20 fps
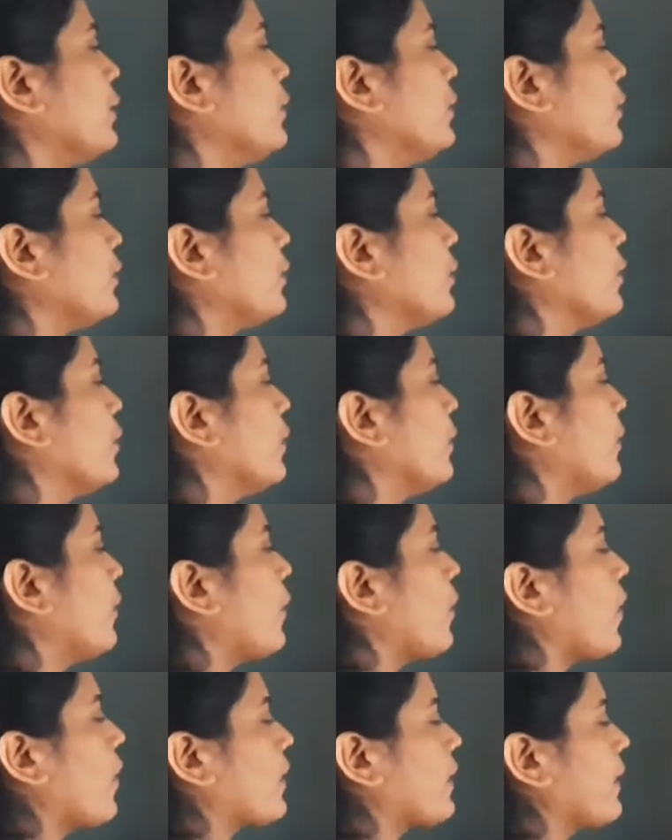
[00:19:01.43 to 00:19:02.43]
used
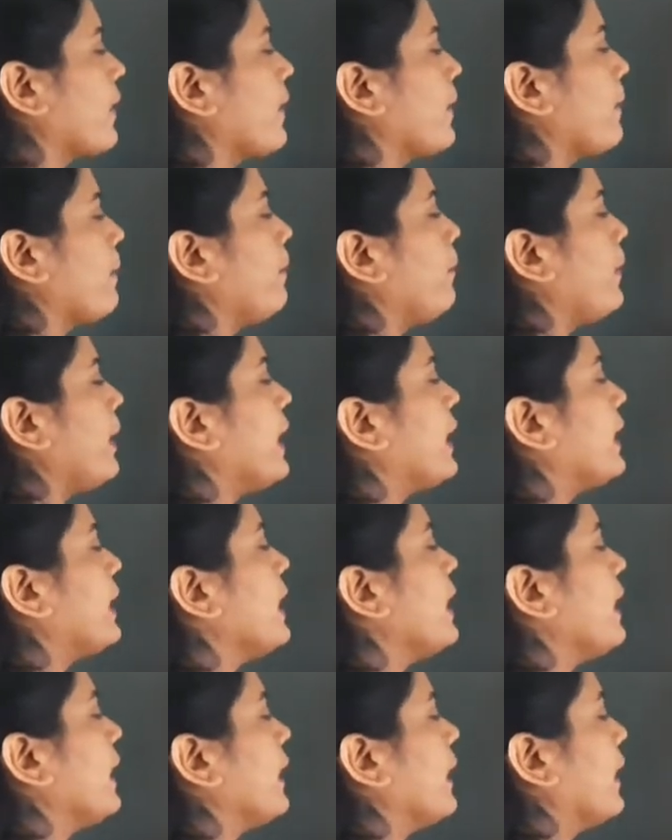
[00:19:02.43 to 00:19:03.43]
for
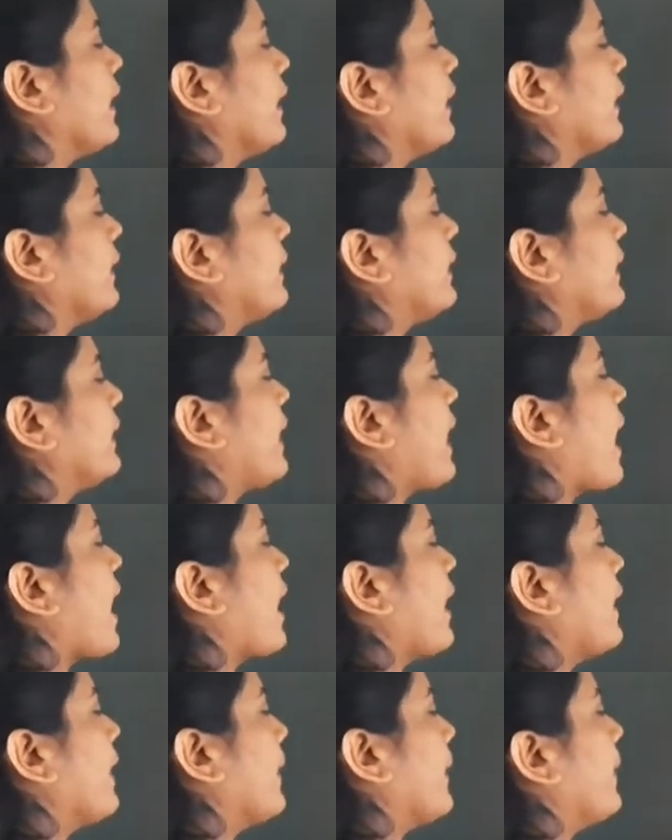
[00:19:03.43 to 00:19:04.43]
making
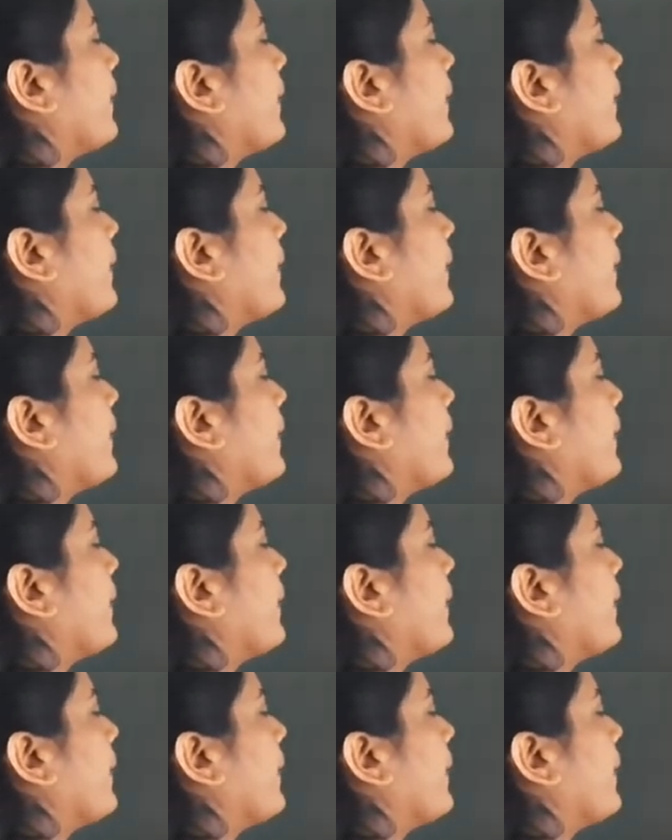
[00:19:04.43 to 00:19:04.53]
dye.